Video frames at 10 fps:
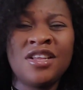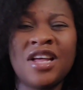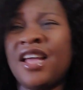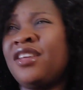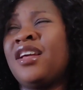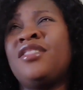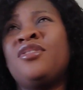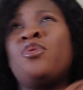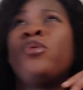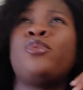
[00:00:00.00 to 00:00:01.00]
And the
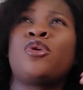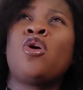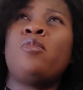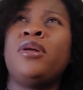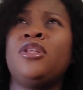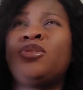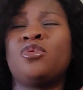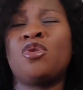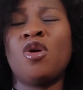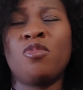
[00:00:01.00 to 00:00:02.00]
goal will come when it will
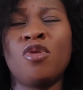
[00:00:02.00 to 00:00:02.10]
come.